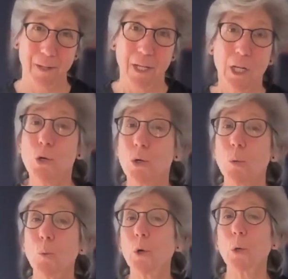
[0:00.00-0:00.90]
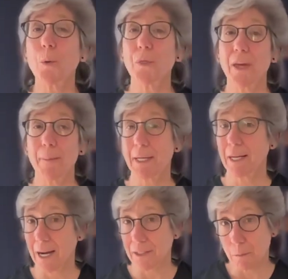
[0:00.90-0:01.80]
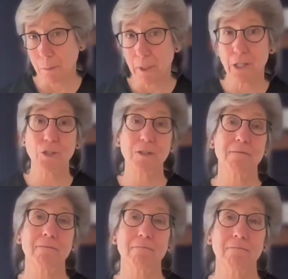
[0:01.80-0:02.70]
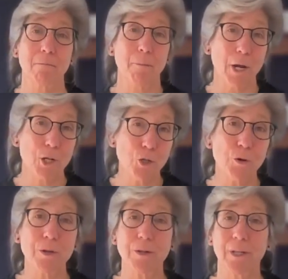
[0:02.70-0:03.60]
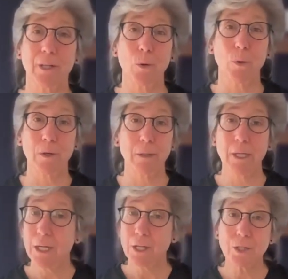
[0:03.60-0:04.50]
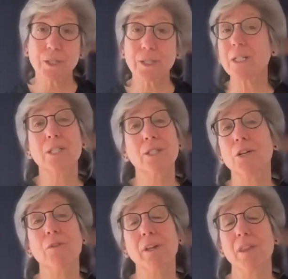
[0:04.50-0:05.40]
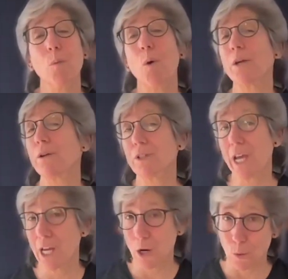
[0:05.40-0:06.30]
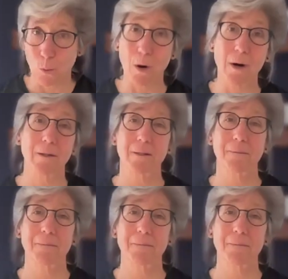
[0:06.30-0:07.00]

You can work with them in contemplation, by journaling, or just considering them while you're taking a walk.